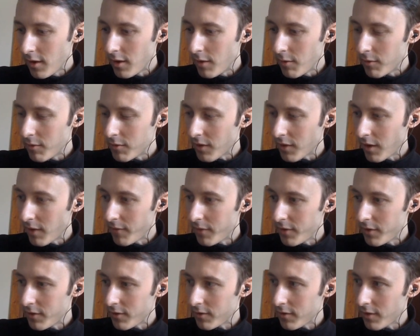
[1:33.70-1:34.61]
it was
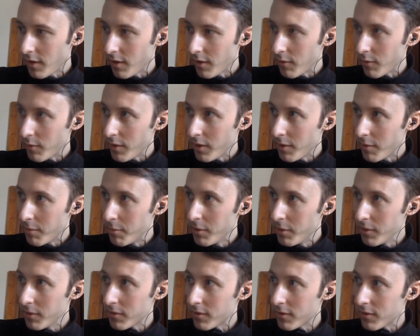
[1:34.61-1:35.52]
obvious that we had
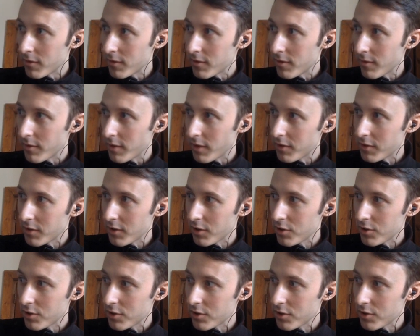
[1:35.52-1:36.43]
built a
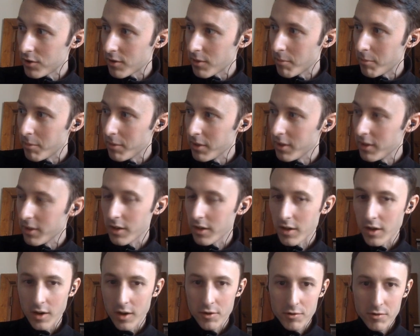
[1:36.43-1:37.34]
civilization completely
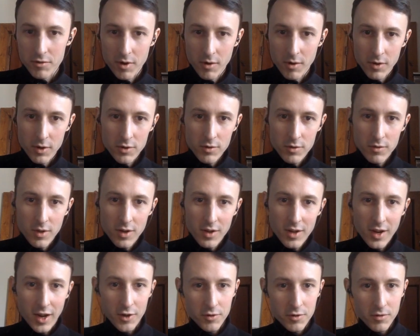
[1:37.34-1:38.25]
contrary to the
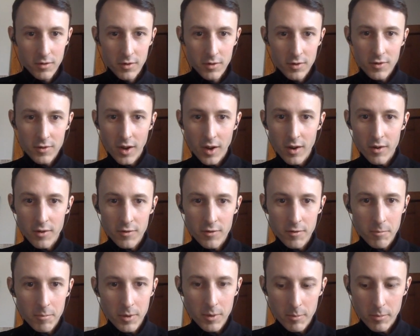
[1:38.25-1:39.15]
natural desires
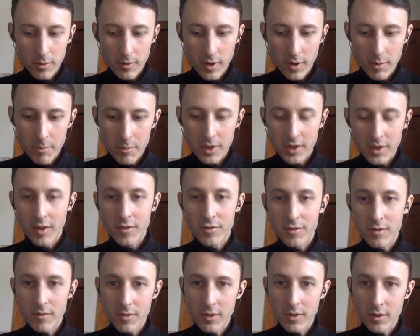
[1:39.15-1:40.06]
of people, and
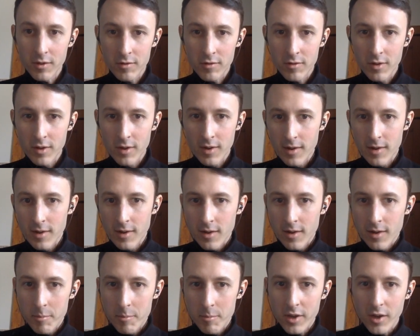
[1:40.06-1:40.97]
because of this,
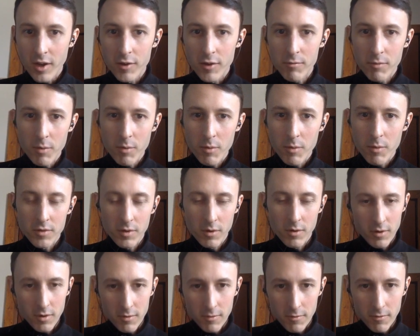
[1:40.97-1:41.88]
because we were
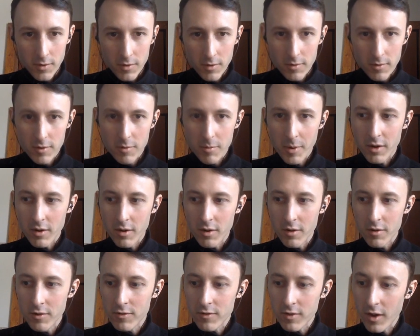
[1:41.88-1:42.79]
so confused about
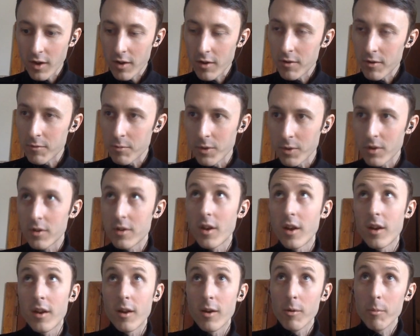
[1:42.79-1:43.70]
our desires, we could
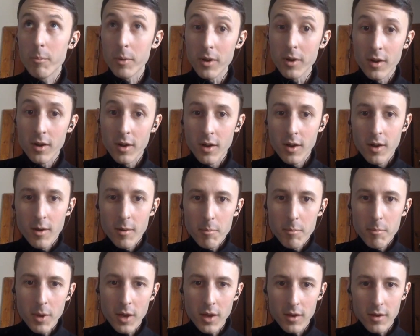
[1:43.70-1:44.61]
not help but
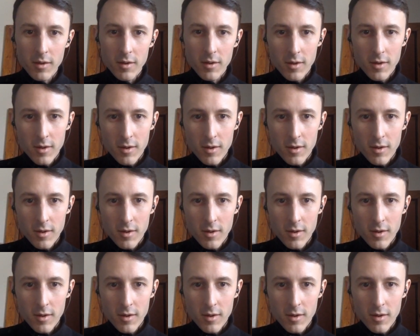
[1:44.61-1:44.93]
make